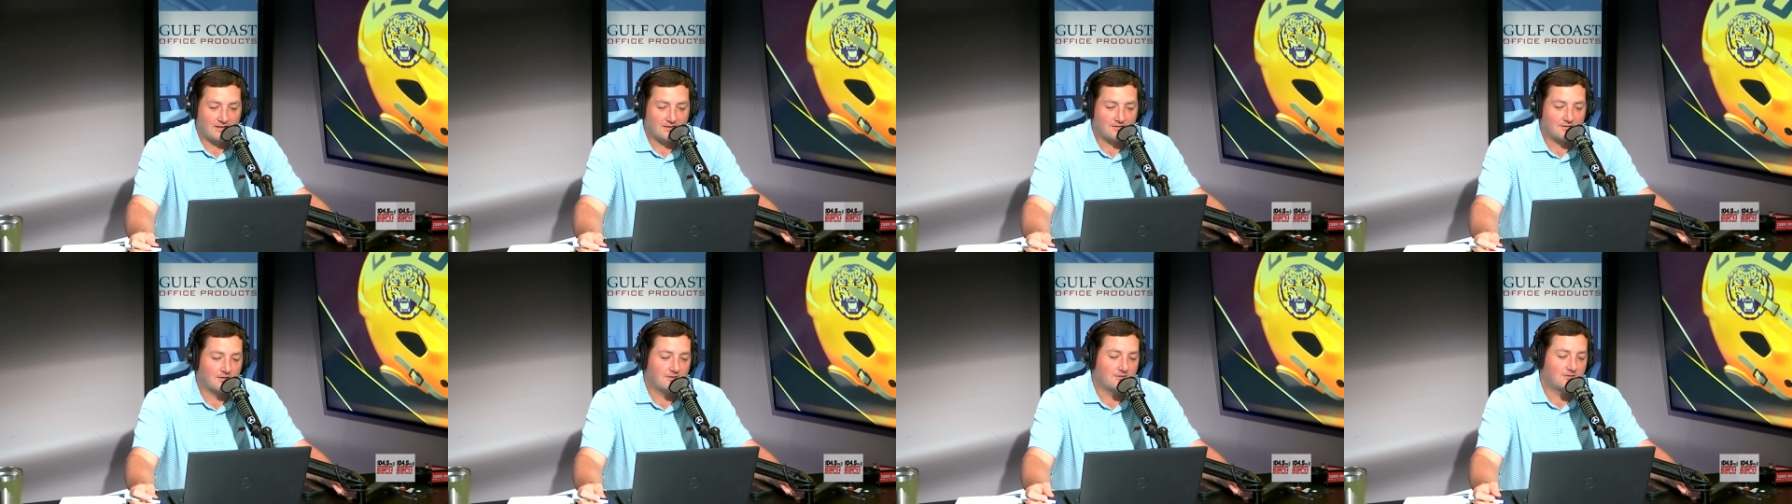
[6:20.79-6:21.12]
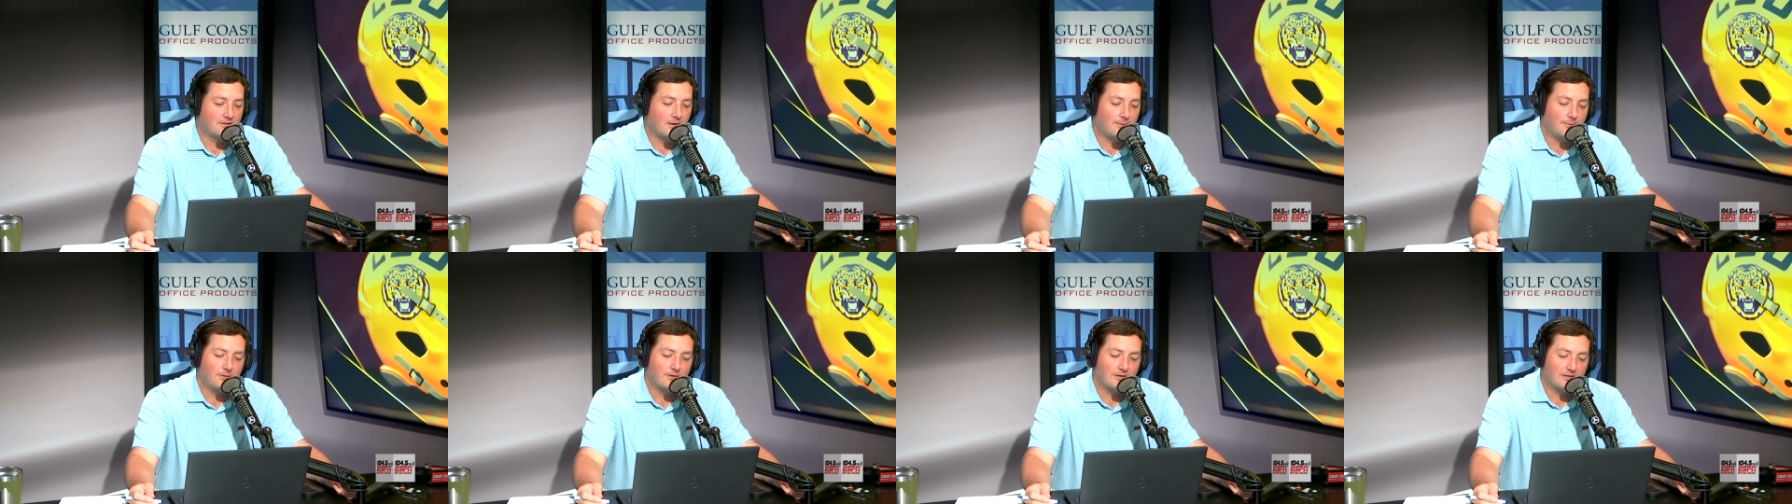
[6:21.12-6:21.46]
He said,
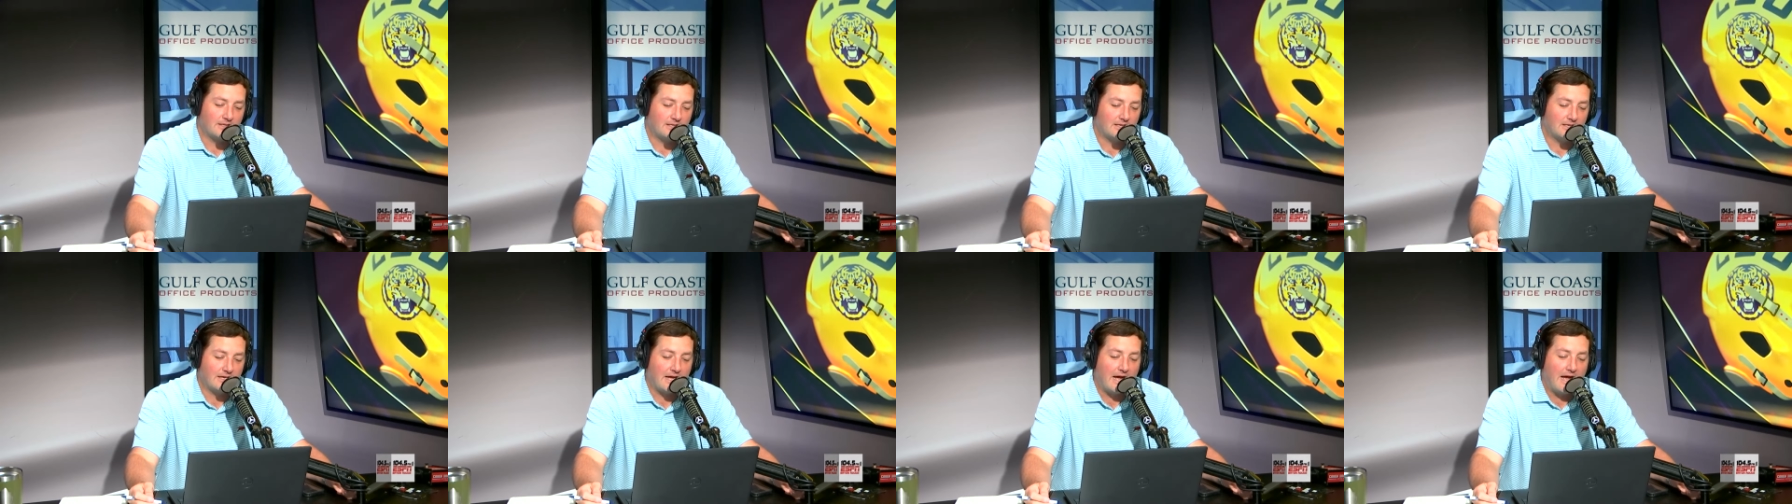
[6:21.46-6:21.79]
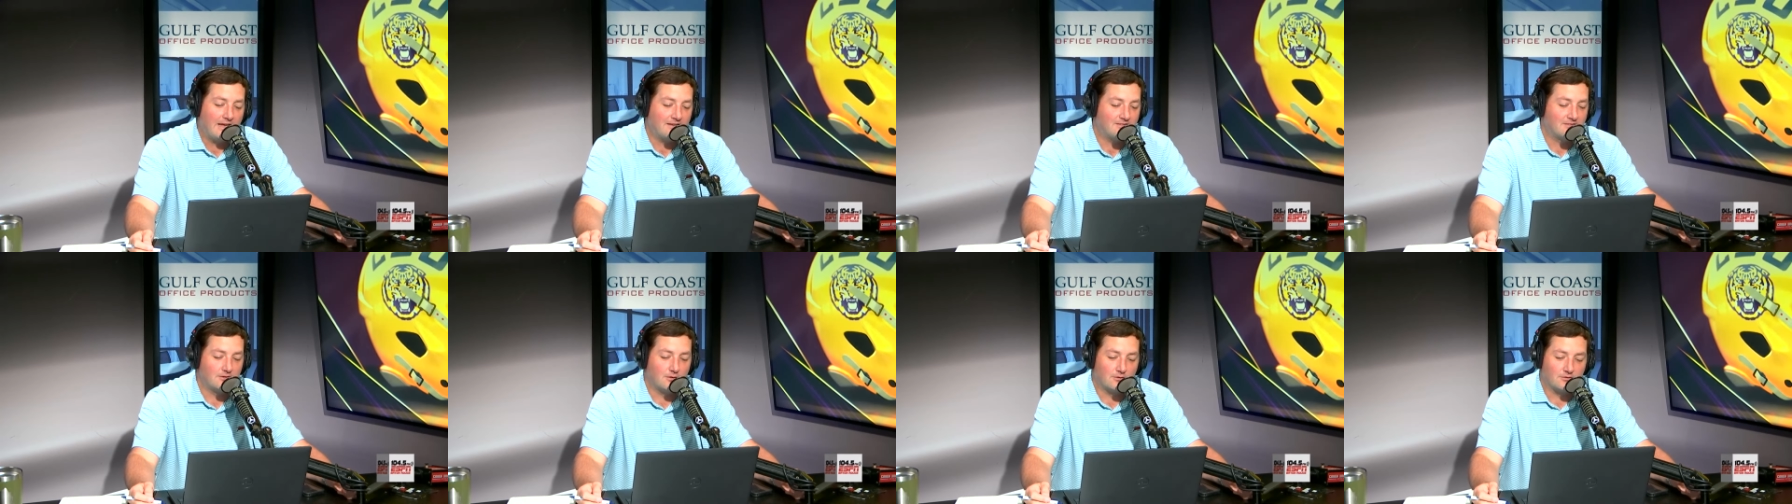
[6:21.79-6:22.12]
some of the key
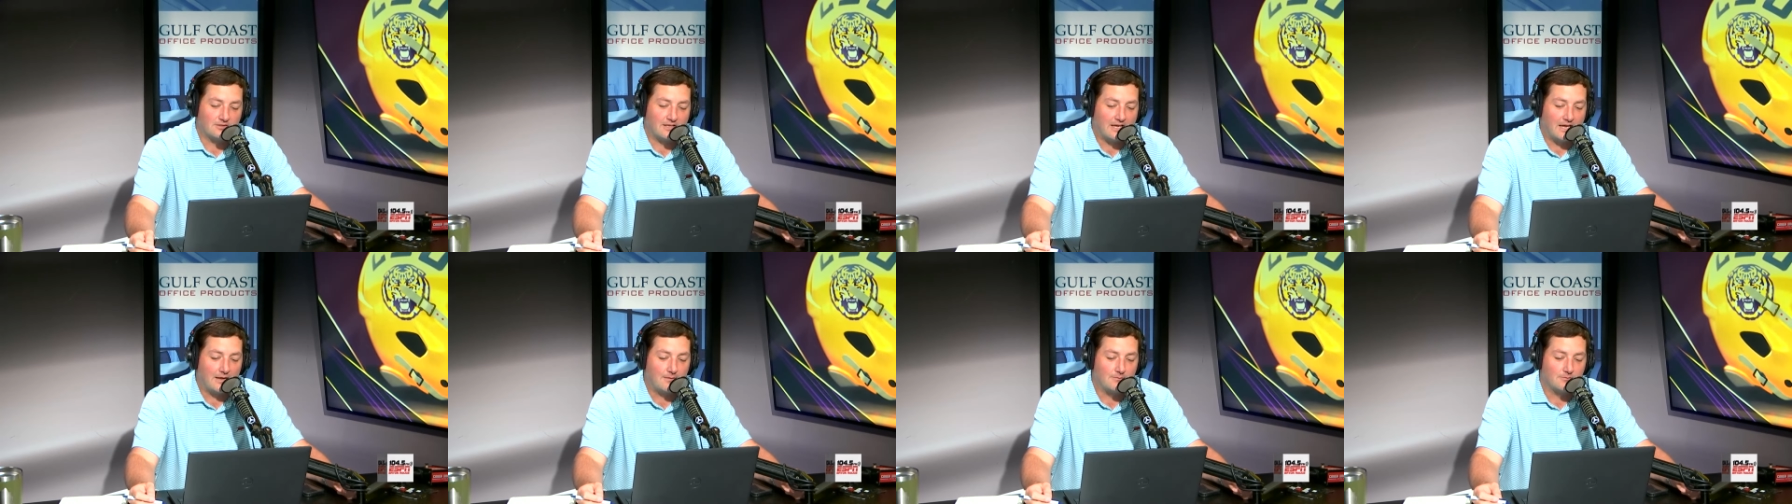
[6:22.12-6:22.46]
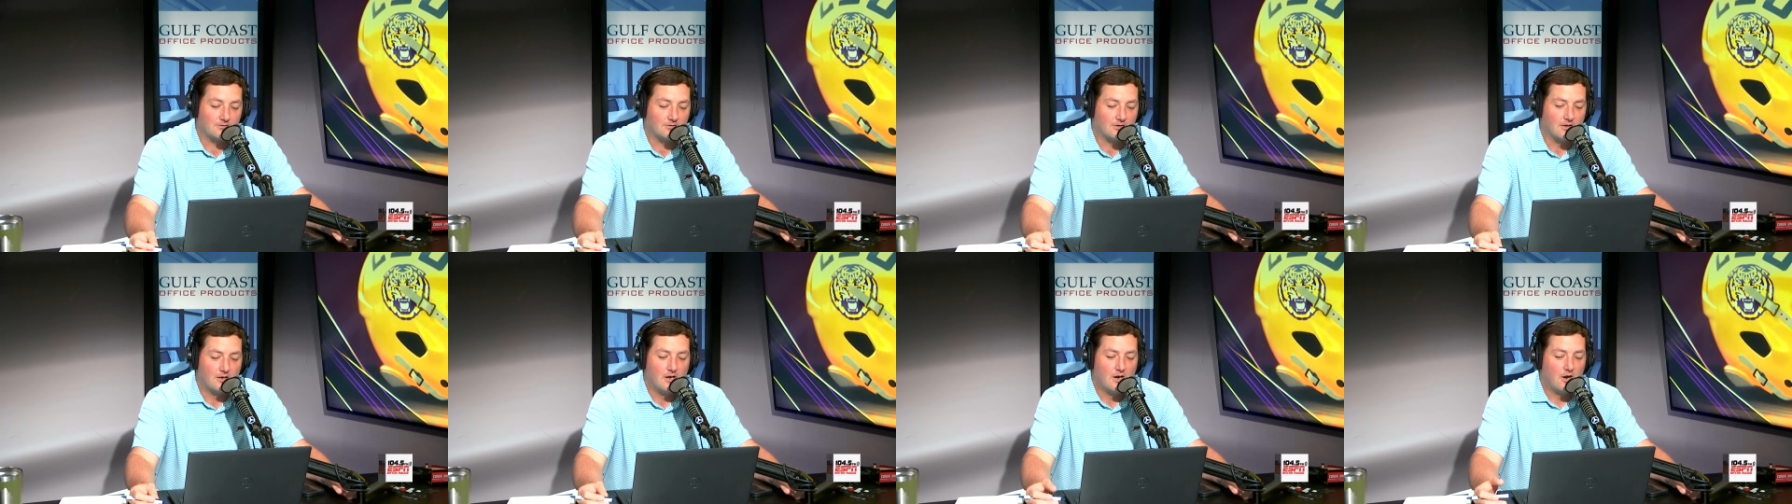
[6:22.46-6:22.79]
guys in those
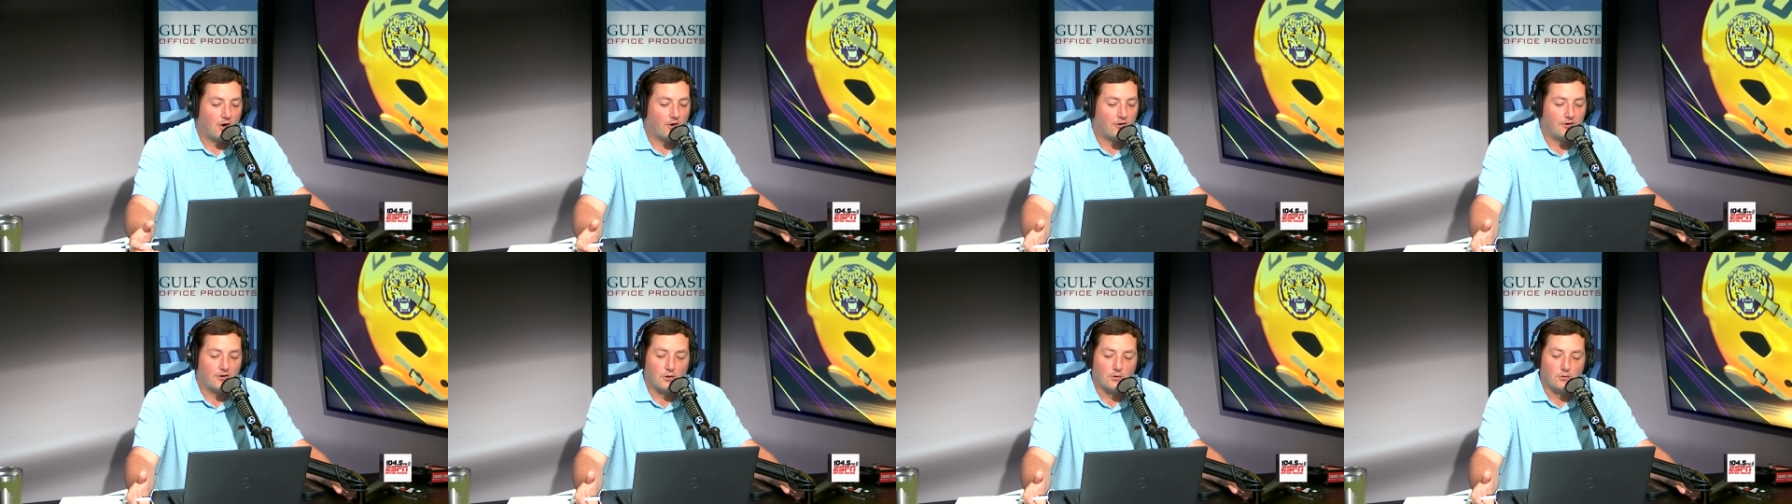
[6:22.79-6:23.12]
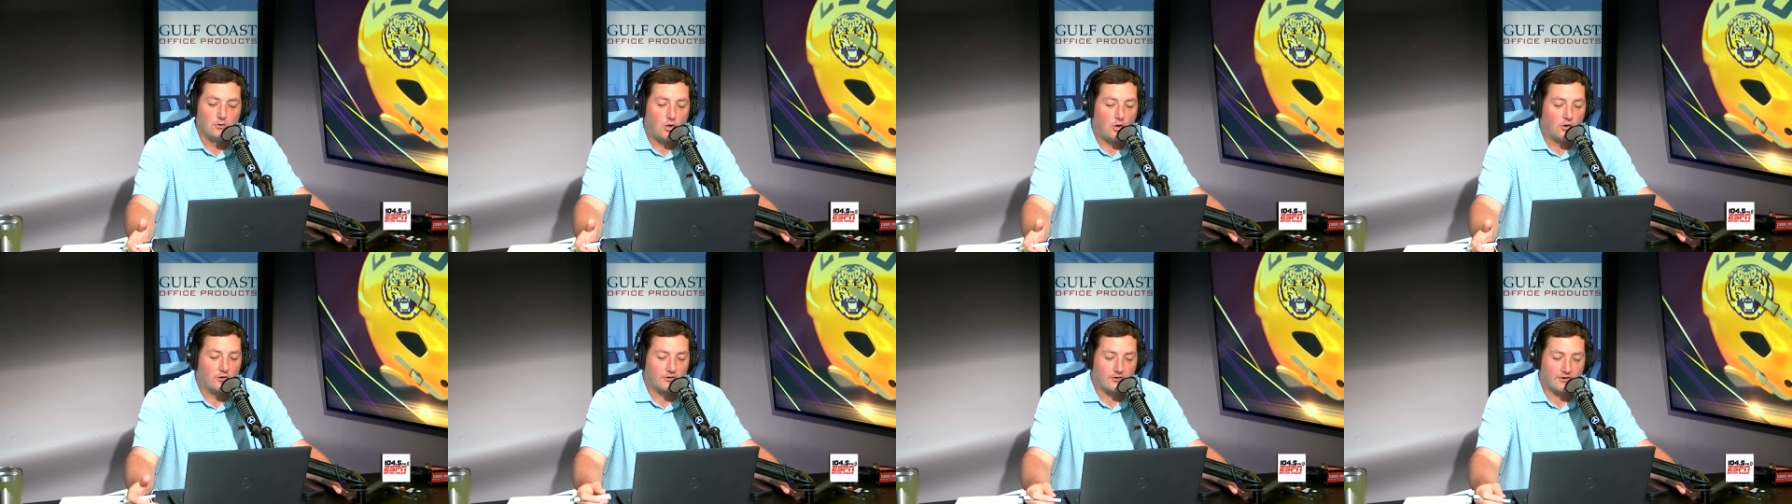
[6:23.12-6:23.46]
games are no
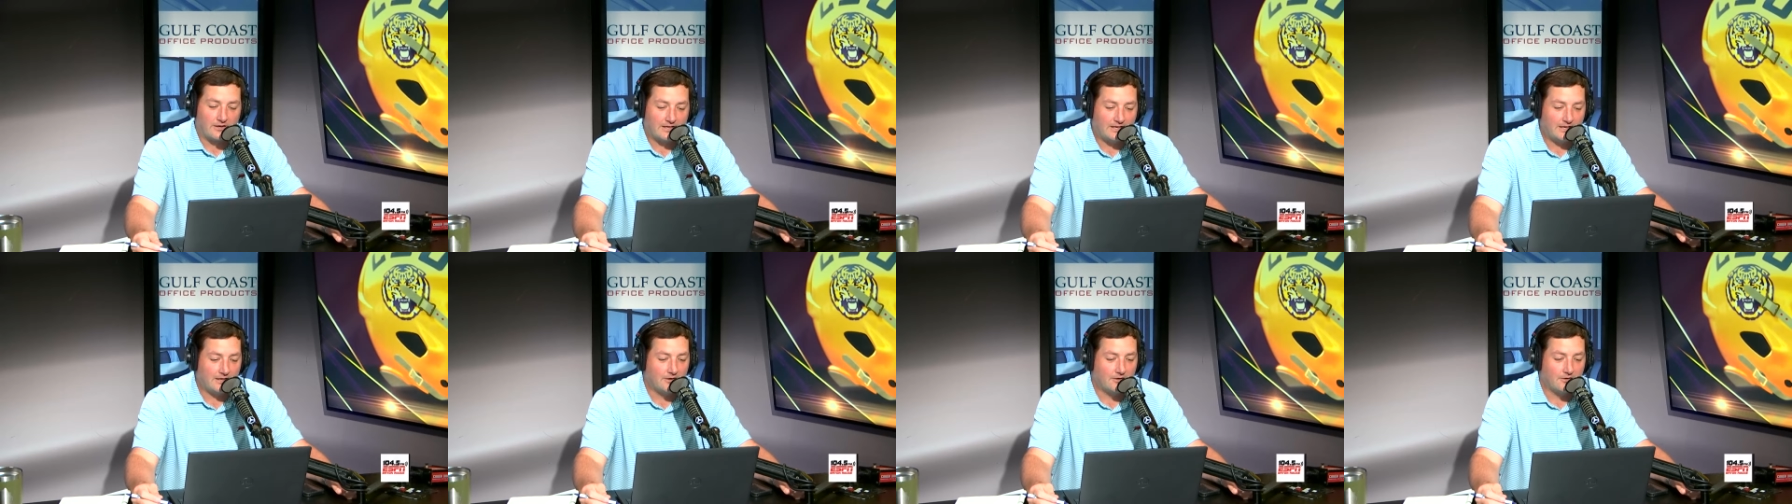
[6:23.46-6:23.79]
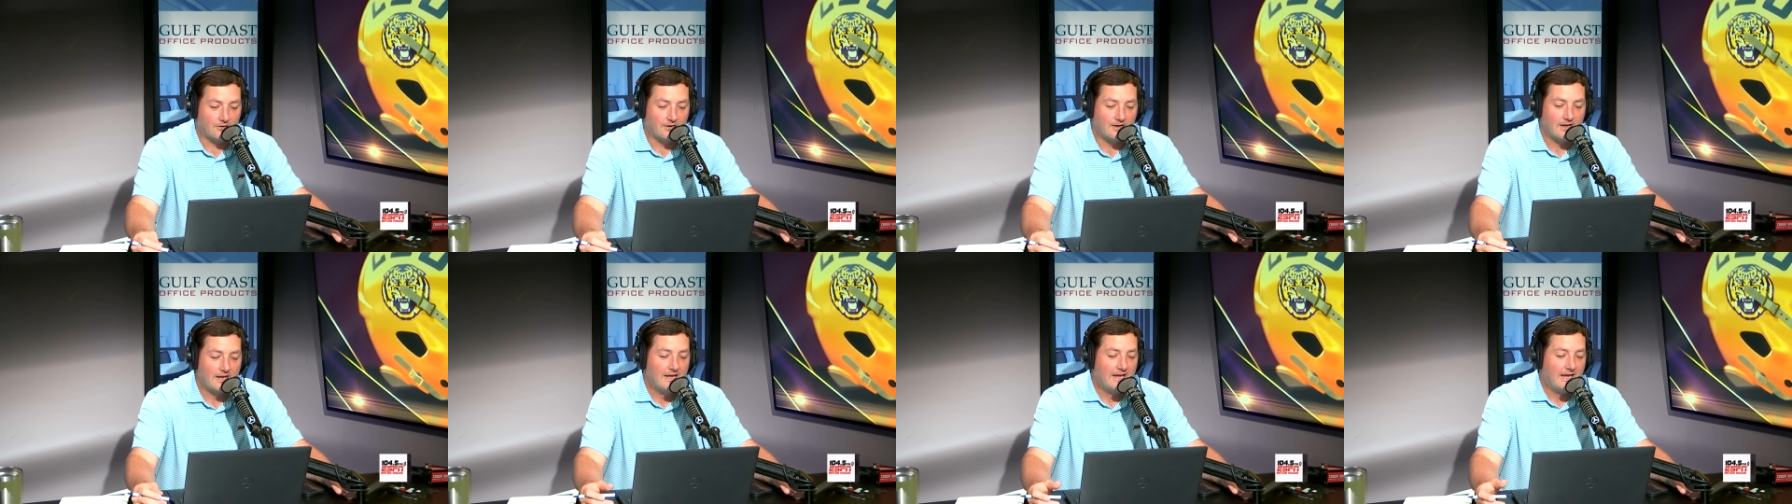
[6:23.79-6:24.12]
longer
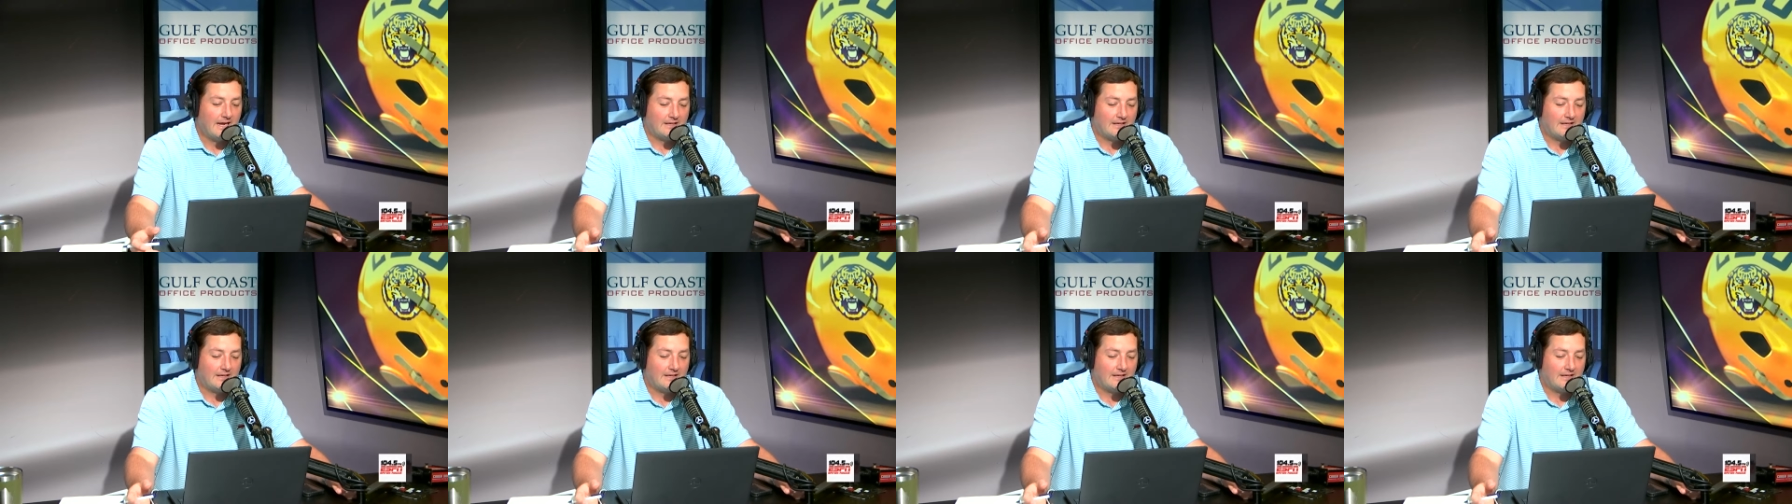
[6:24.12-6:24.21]
here.